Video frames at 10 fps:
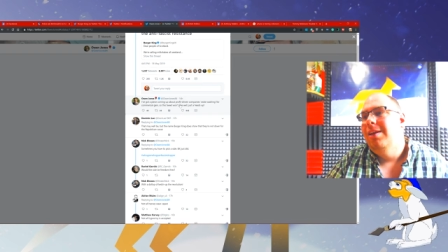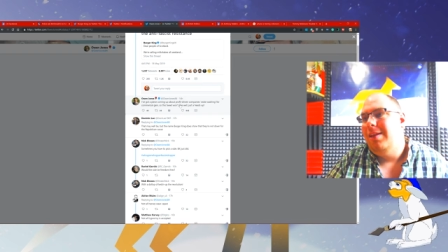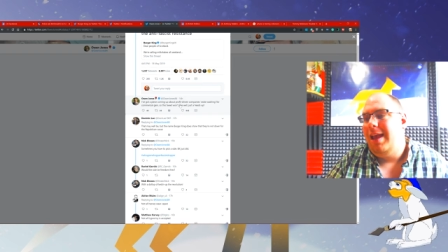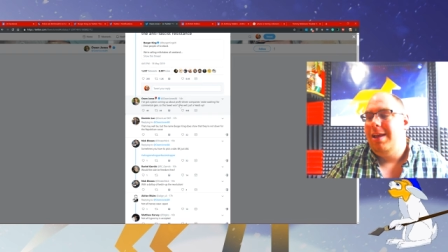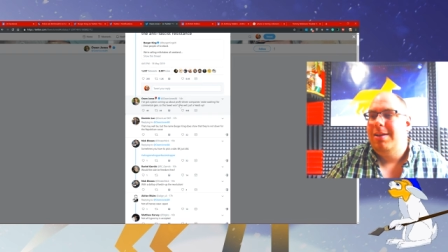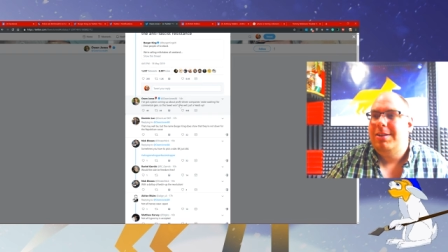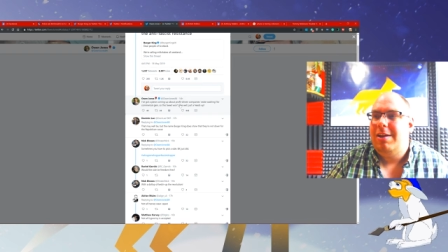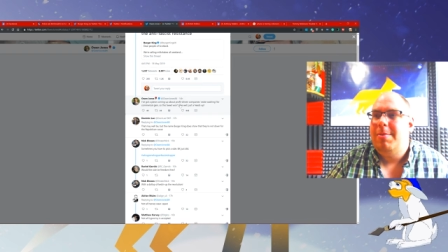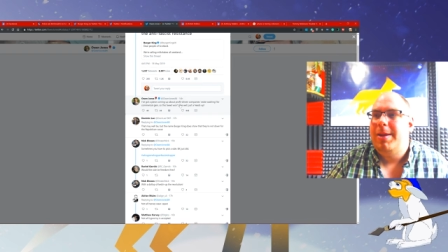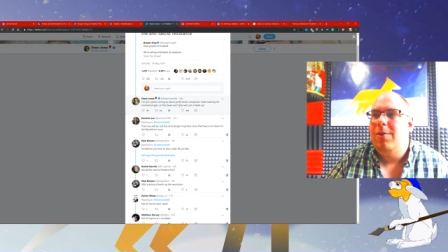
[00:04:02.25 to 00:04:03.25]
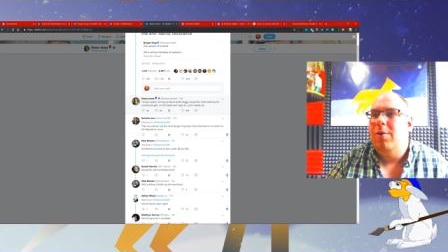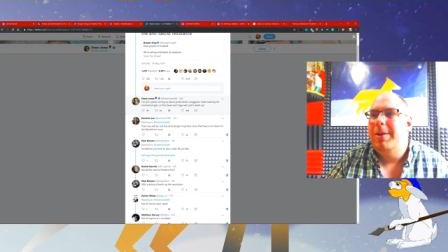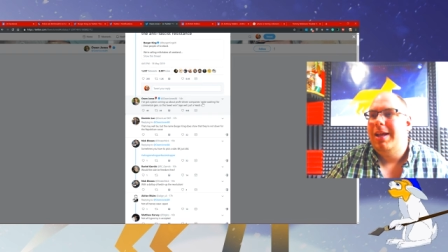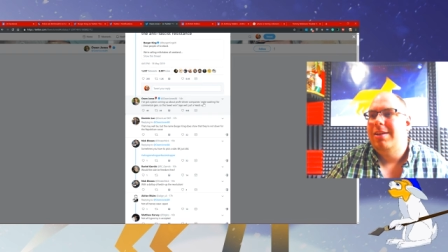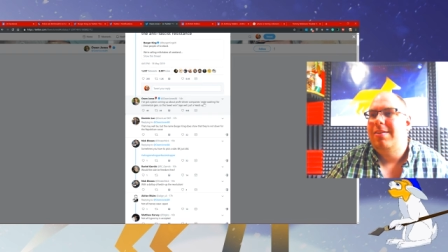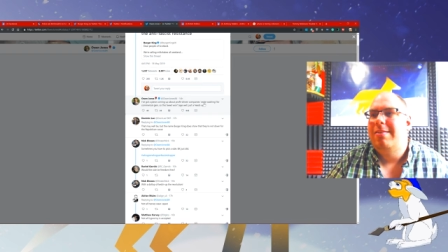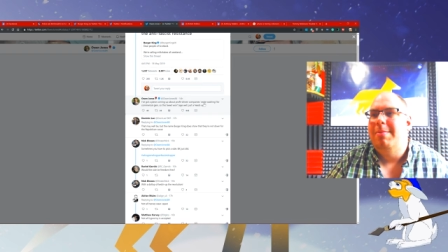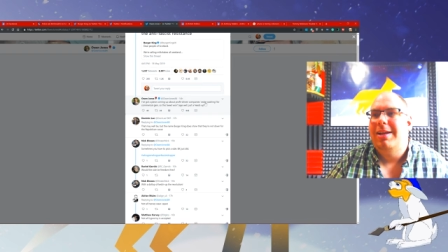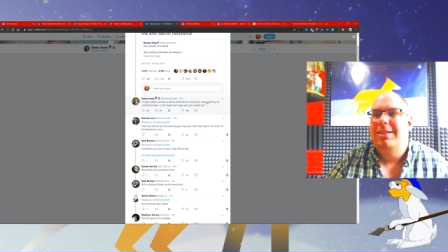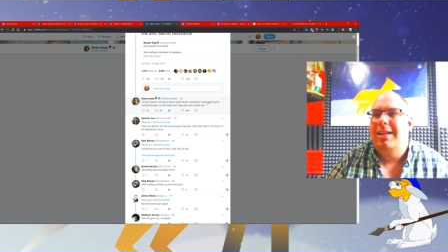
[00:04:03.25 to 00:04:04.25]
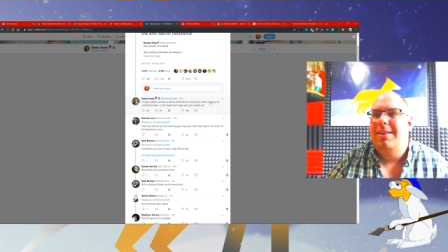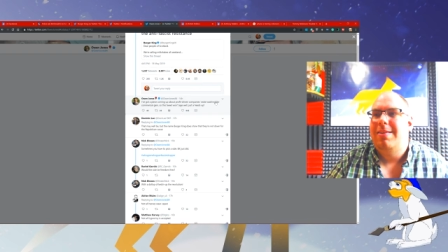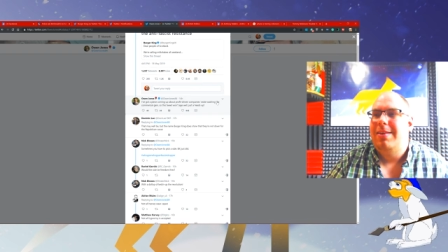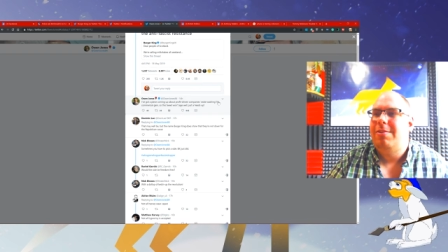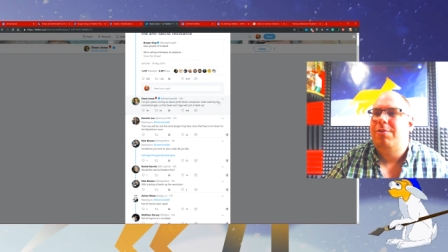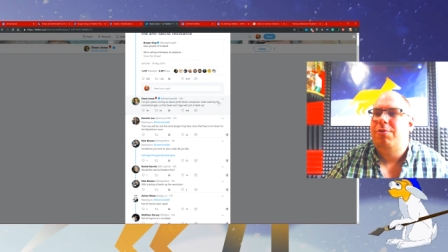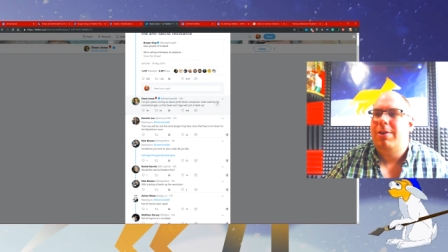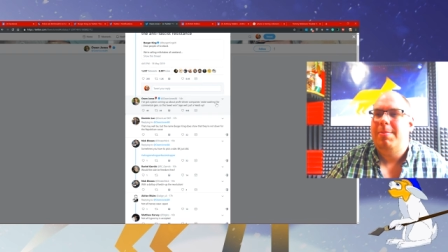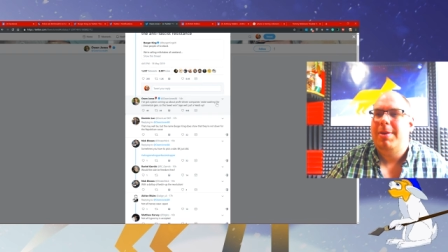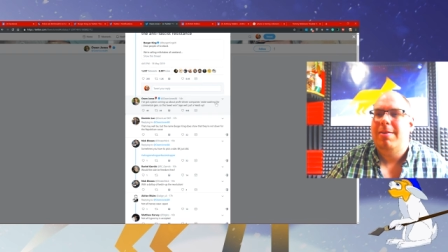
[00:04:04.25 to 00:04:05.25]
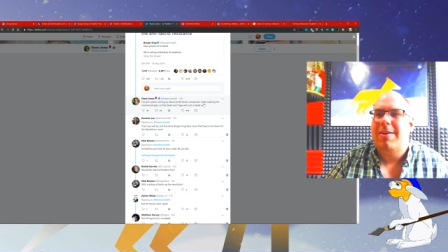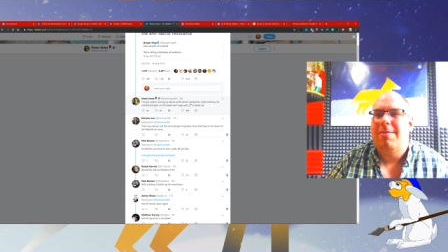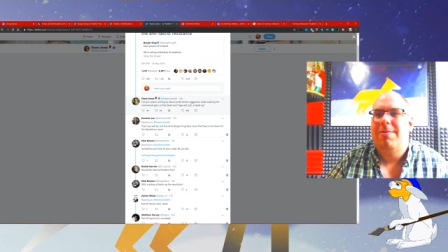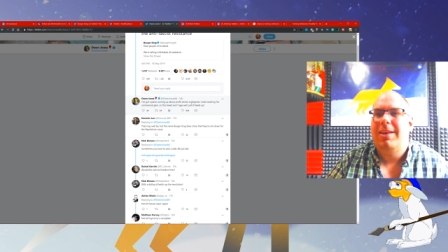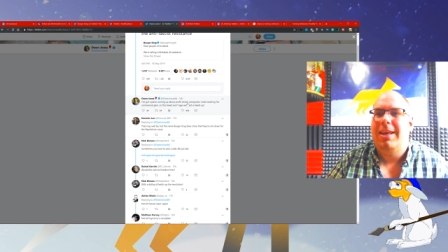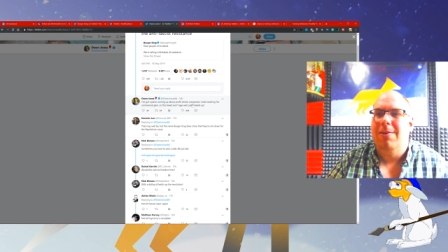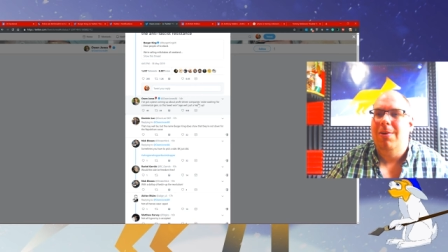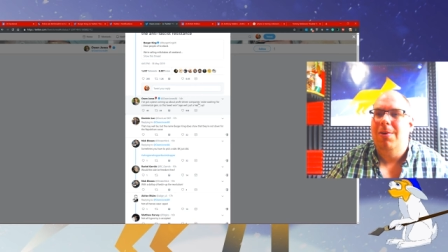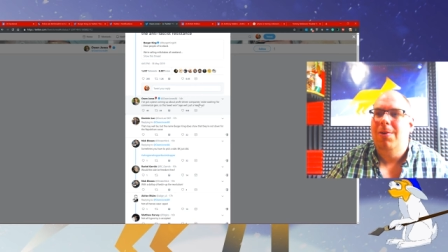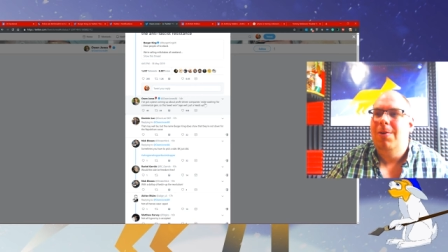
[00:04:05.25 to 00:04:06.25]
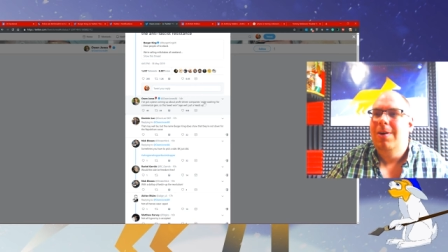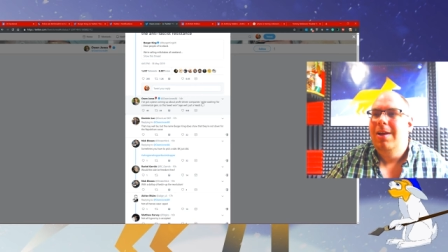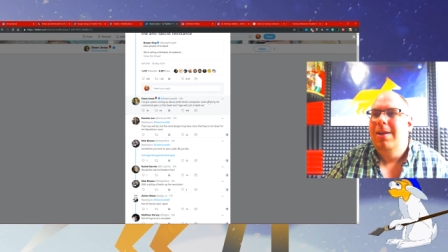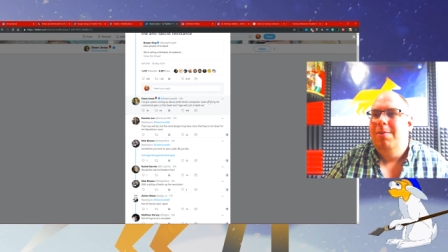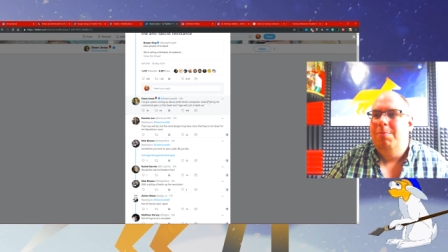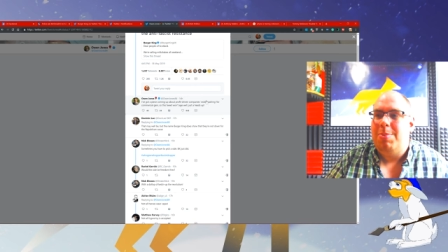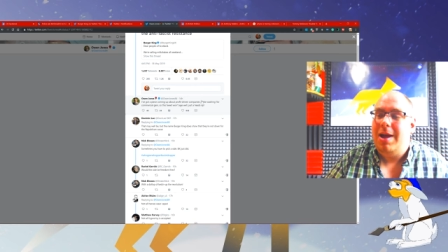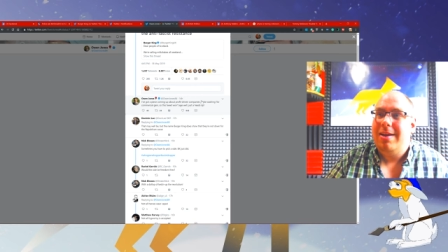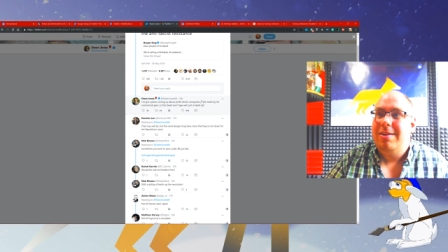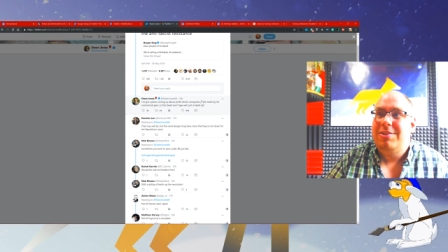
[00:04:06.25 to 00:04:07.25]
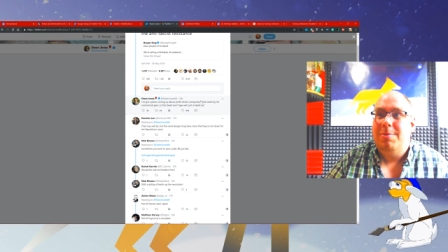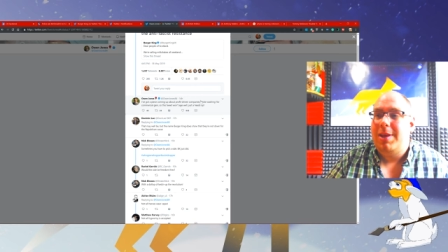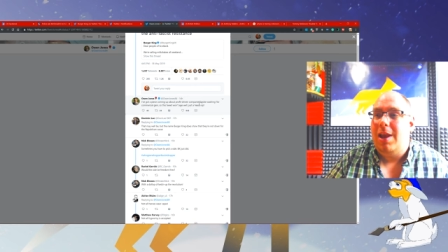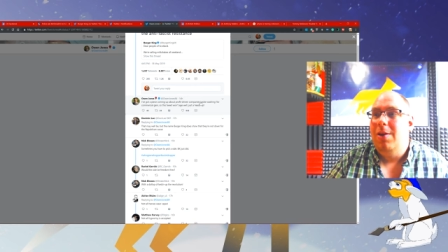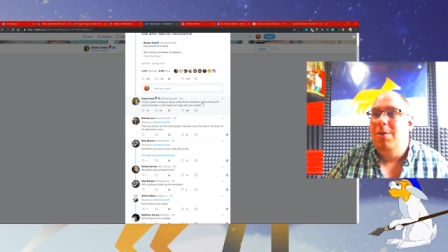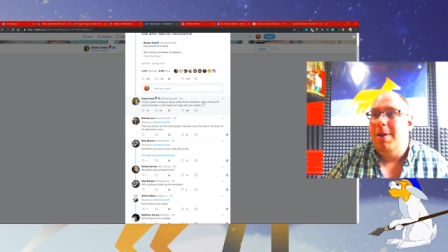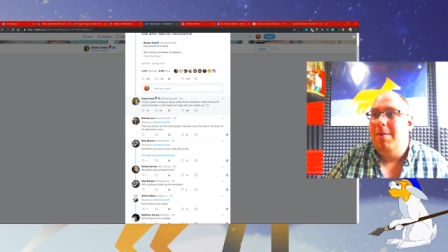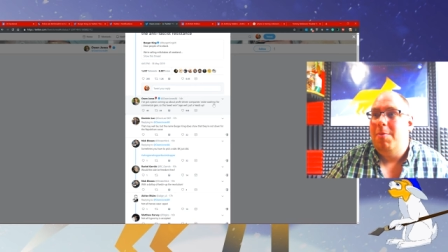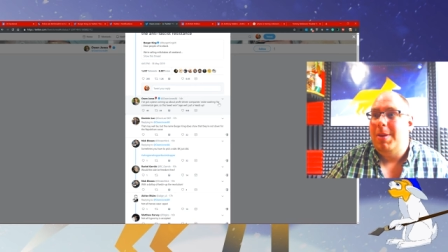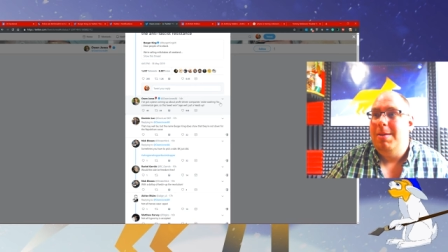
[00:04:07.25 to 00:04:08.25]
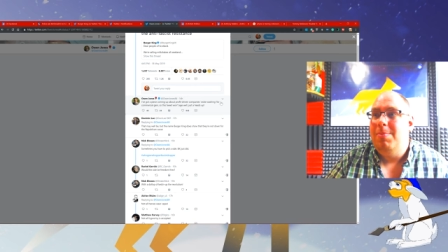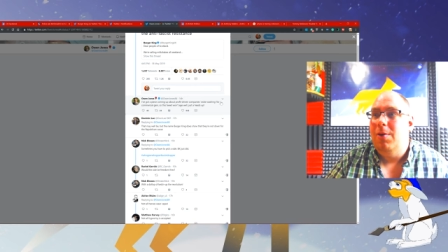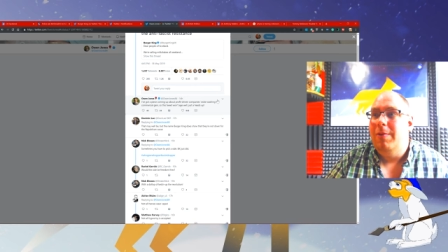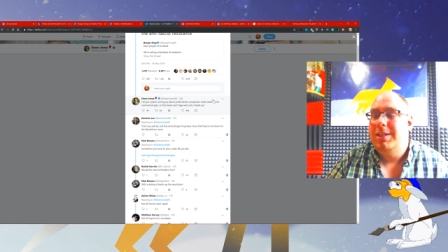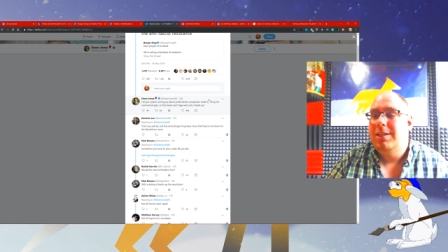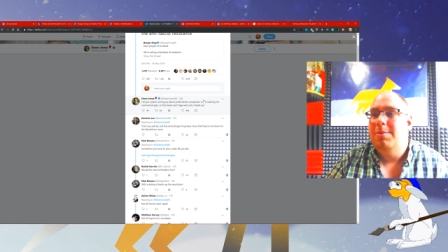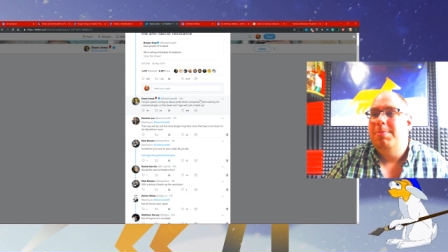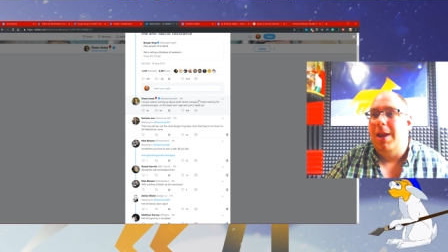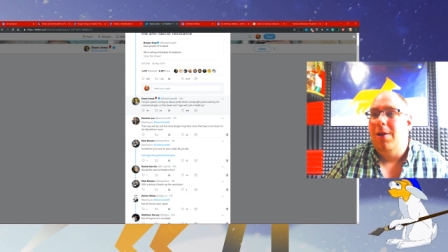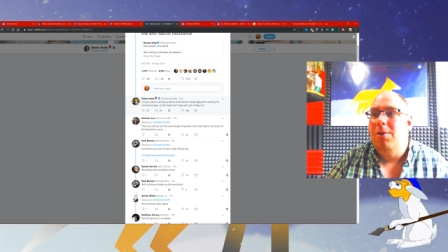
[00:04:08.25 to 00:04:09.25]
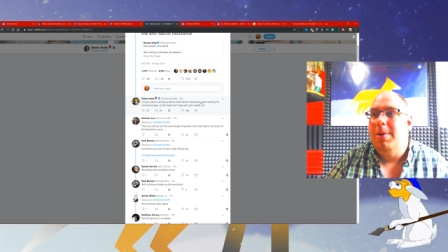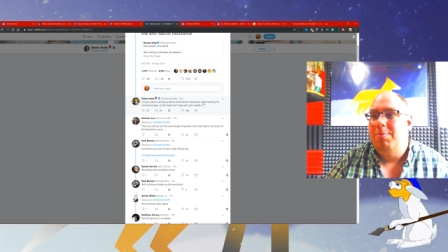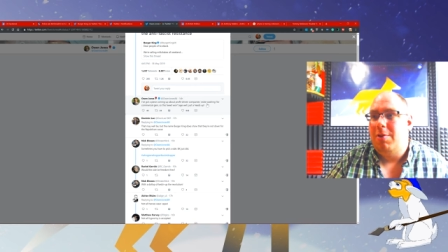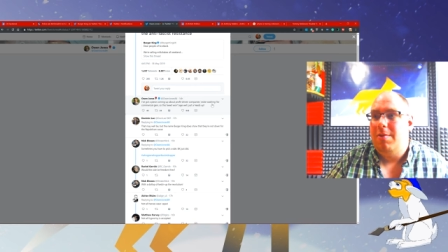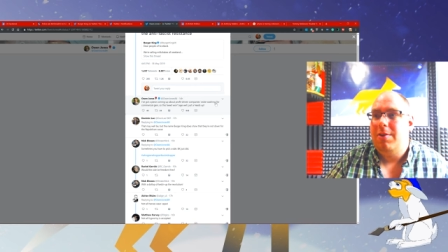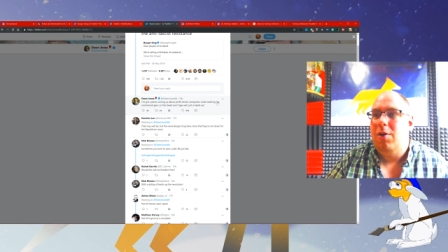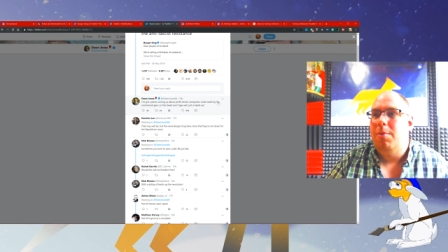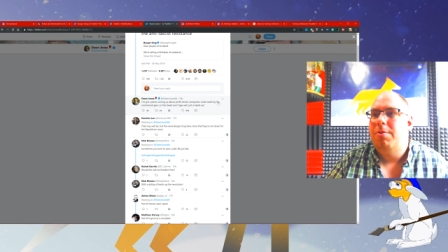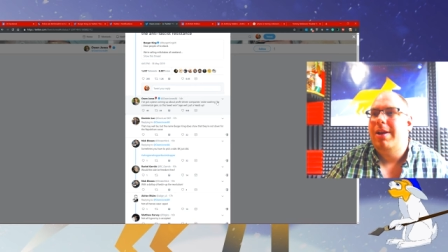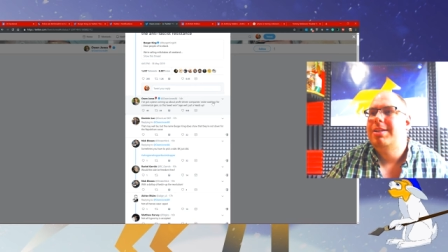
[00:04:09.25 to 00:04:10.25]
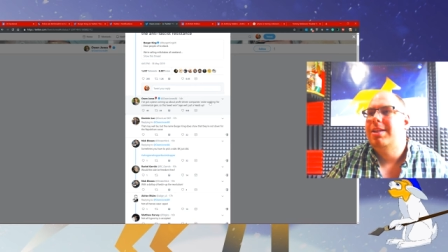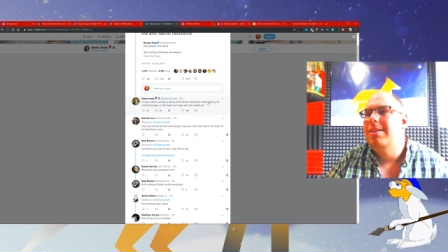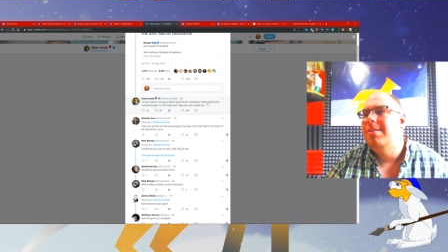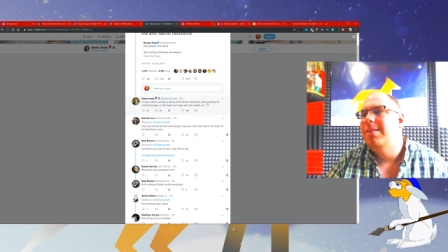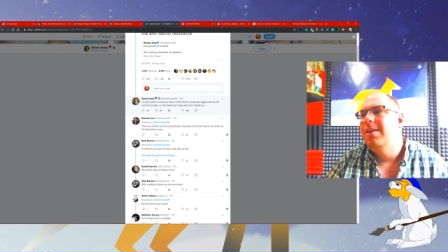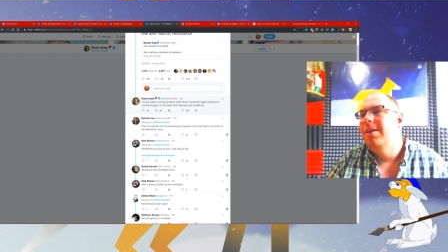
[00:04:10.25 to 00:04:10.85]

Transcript: Yeah, Jeremy Corbyn, I can just imagine he's, he's dreaming of that, thinking, oh, burgers should be owned by the people, they shouldn't be owned by private corporations